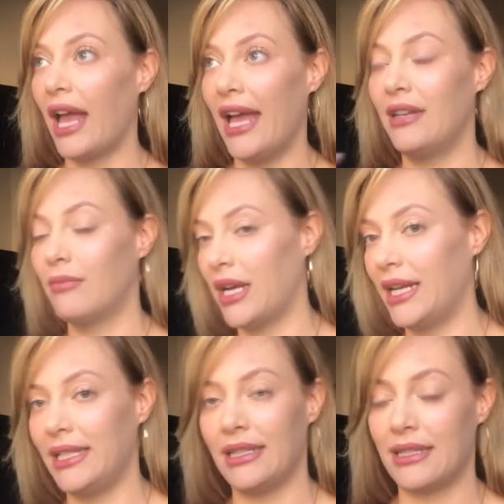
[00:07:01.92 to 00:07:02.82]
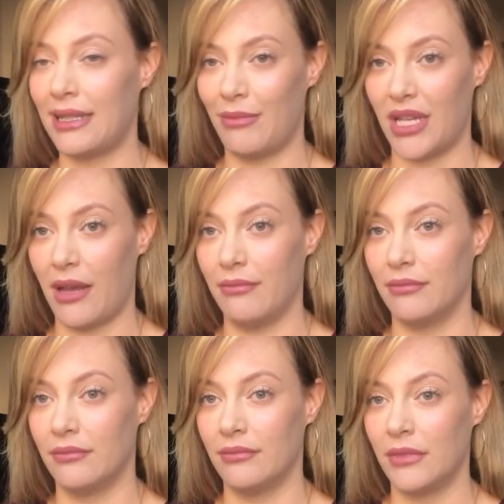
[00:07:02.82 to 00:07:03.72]
ahead and behind at the same time.
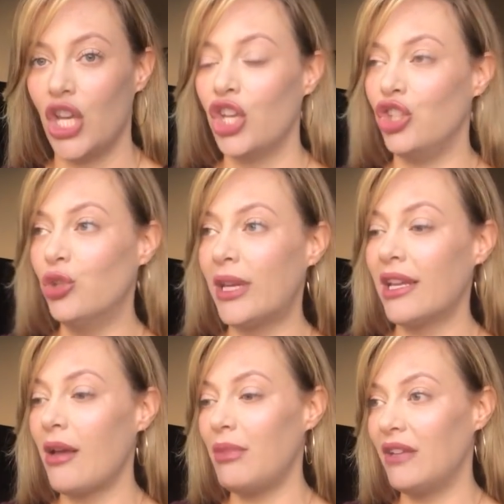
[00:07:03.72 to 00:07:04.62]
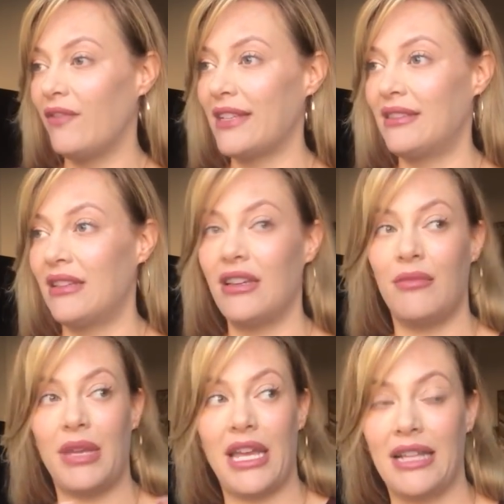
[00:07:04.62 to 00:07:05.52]
You cannot be invested
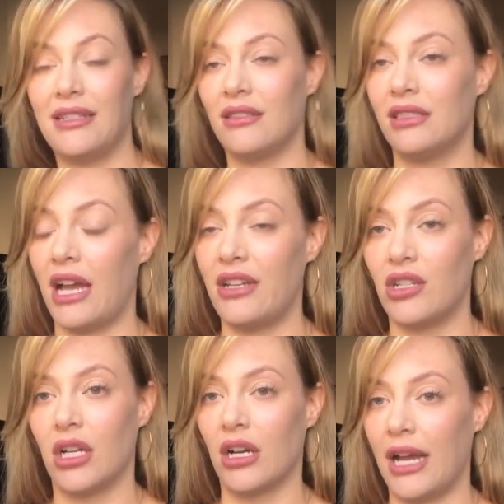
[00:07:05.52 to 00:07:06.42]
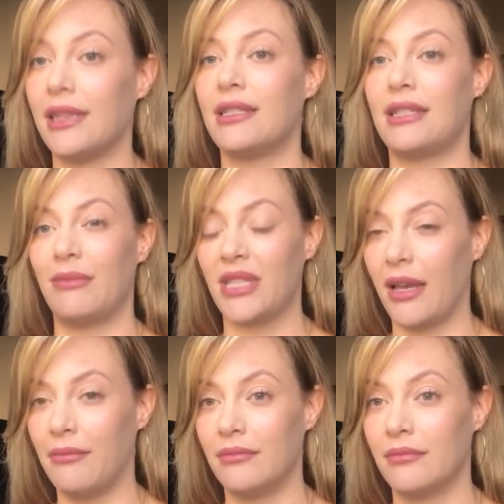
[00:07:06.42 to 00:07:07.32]
in me and still tied to her at the same time.